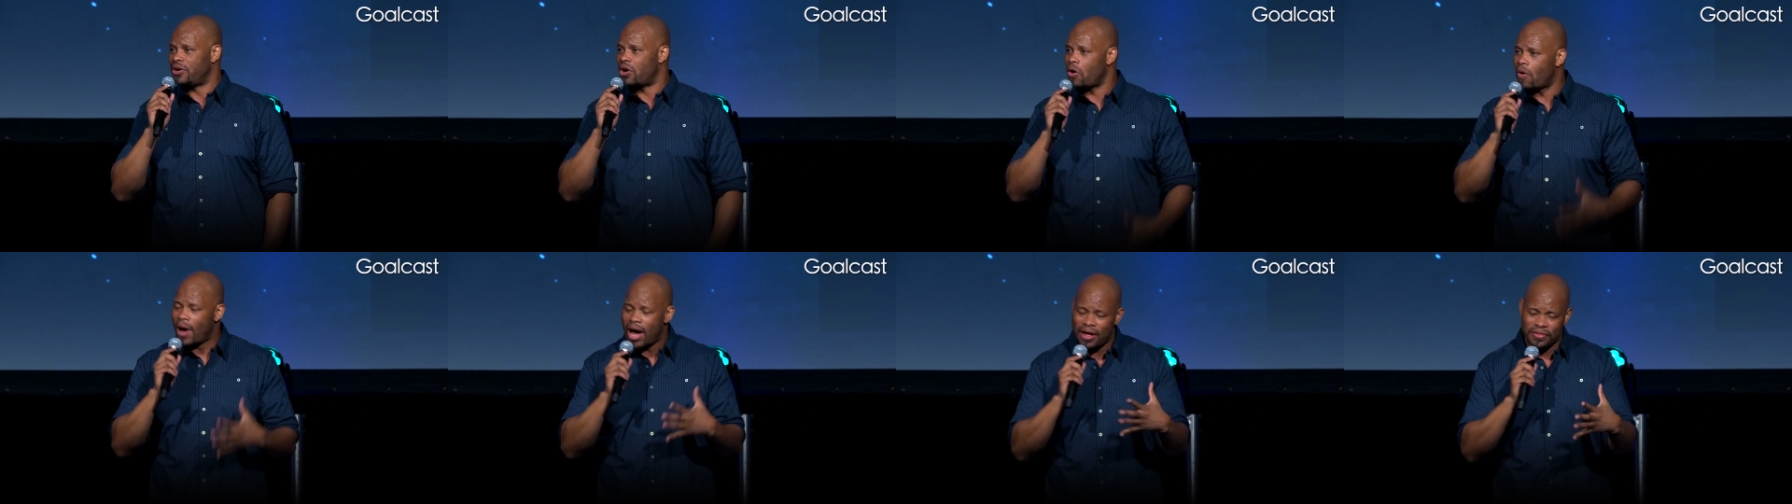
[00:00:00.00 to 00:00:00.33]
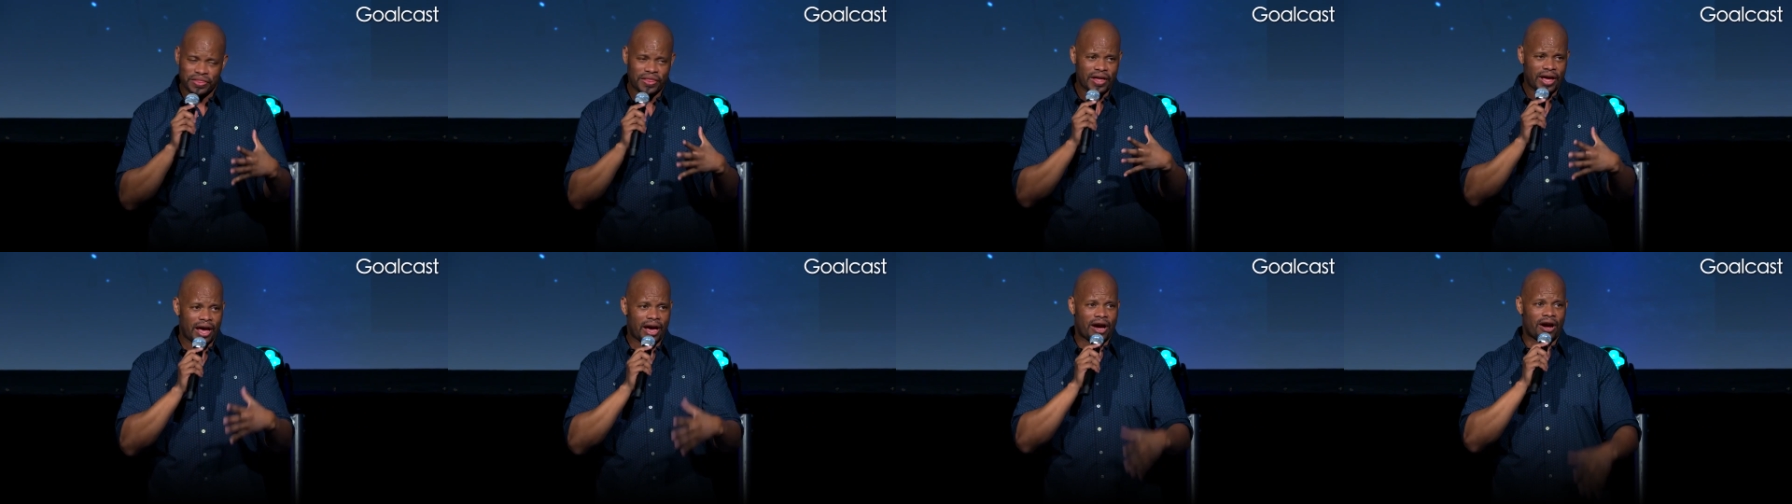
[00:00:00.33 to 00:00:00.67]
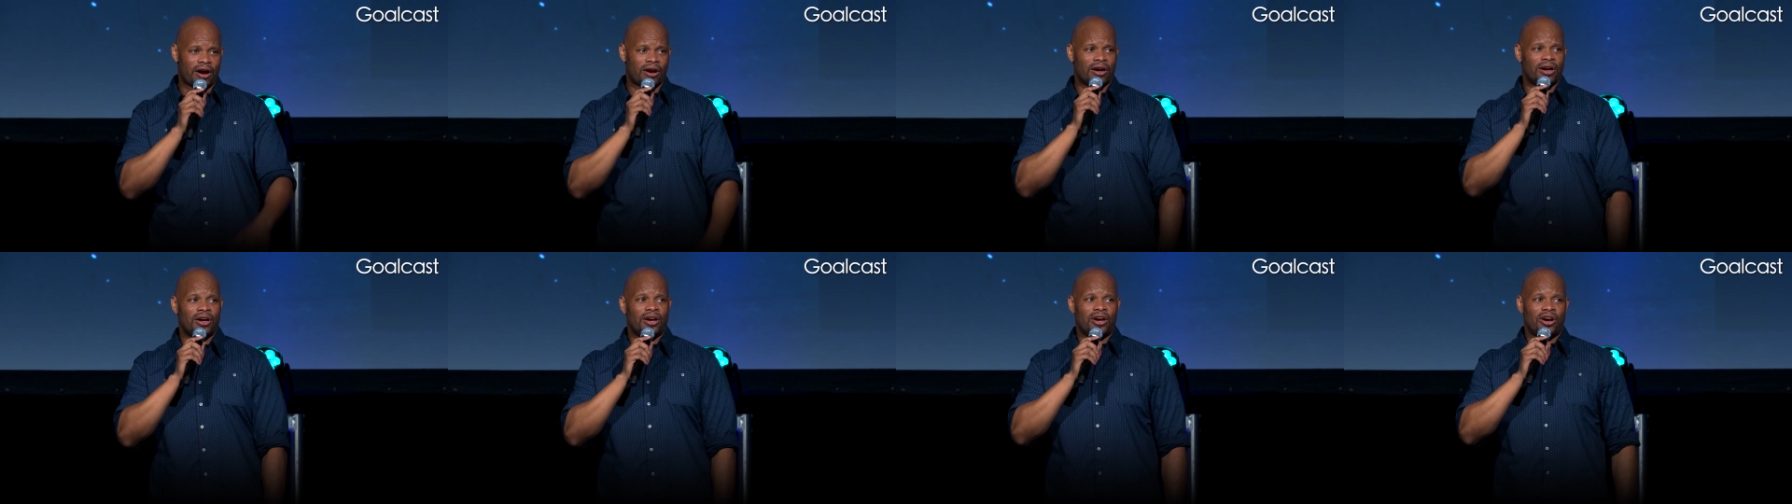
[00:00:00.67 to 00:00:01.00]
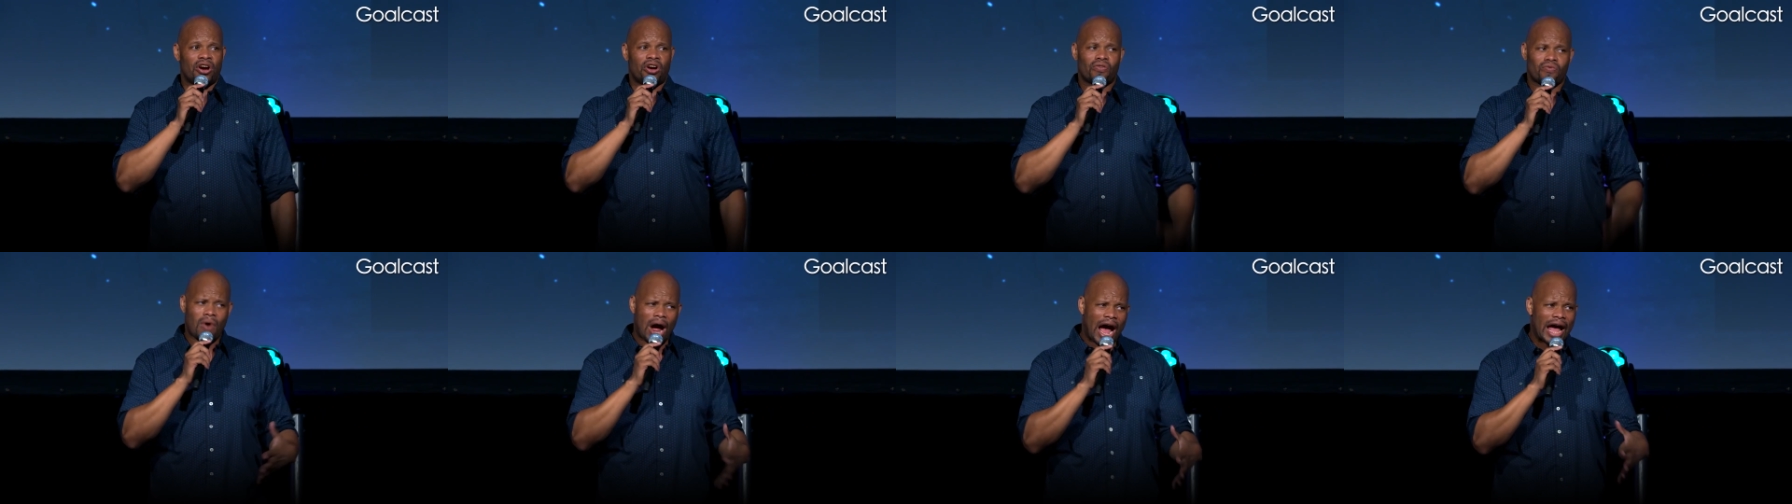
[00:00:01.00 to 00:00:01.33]
Go out there,
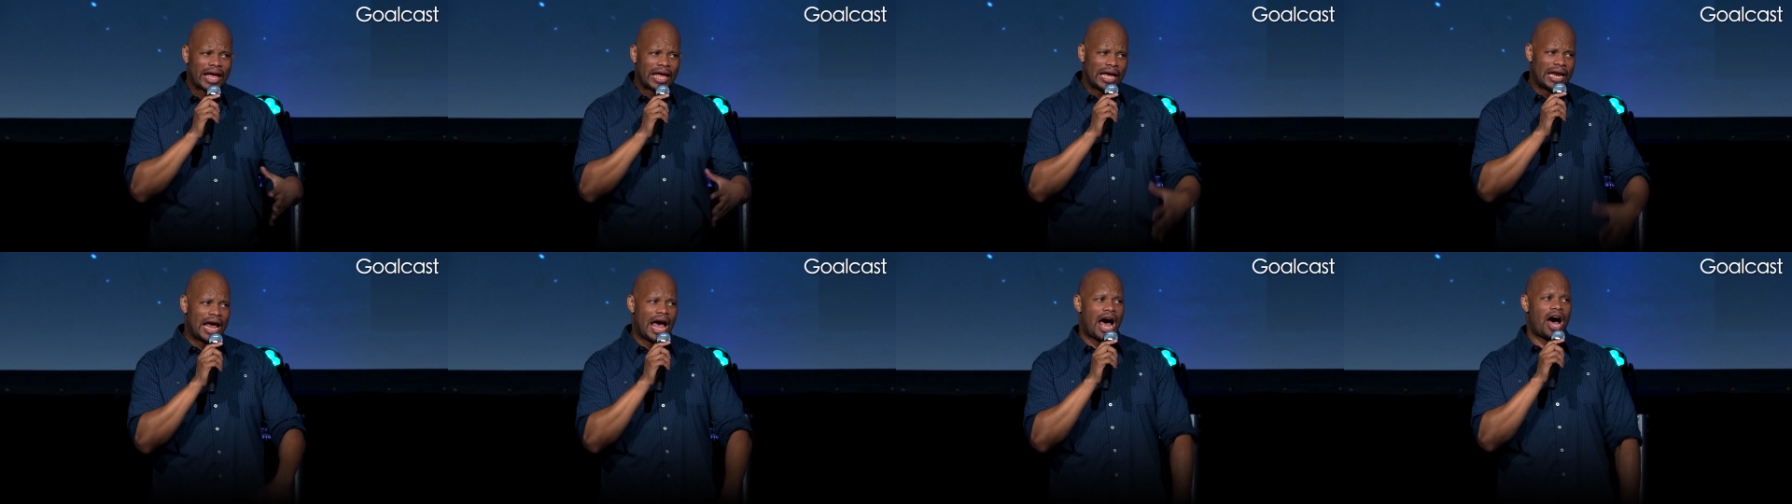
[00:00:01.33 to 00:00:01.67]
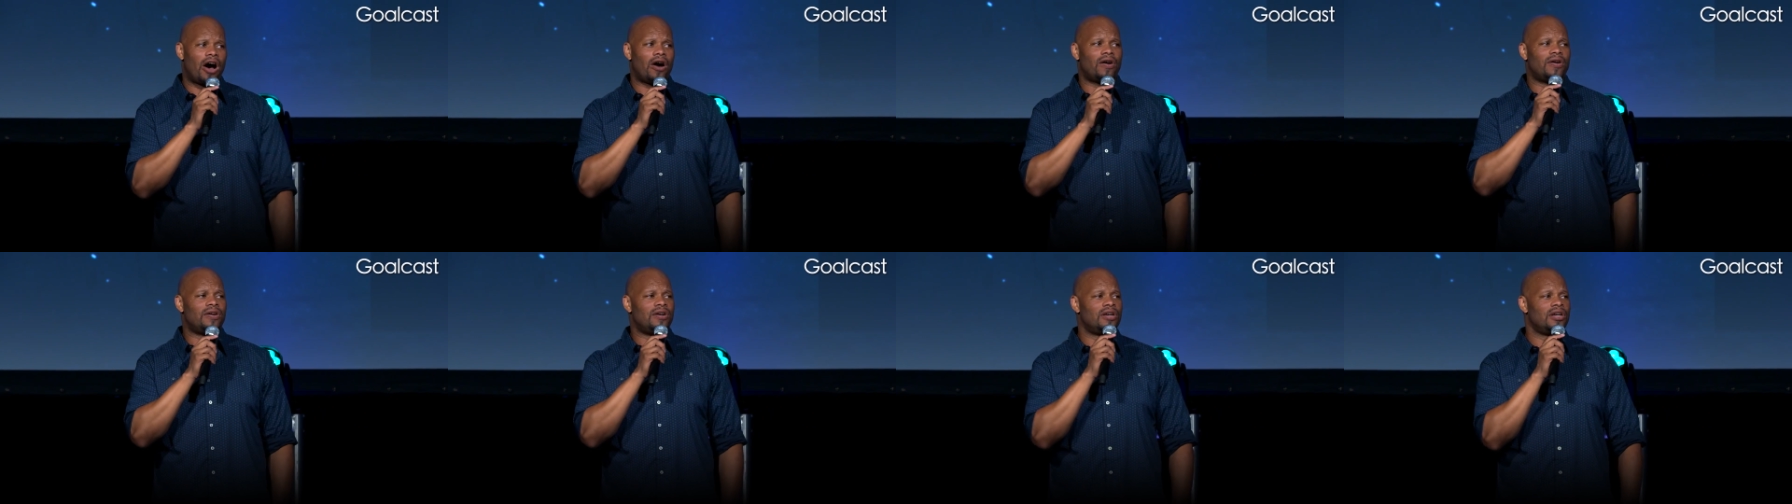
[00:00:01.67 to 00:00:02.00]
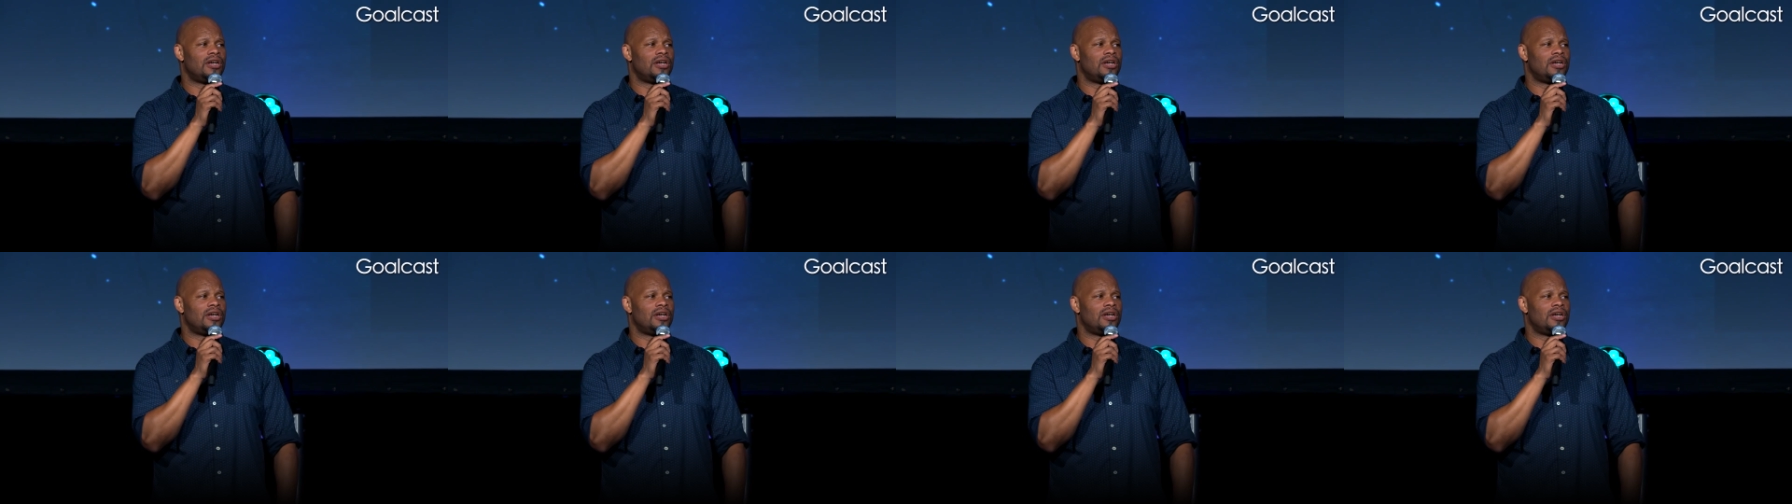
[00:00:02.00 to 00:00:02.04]
rock it out.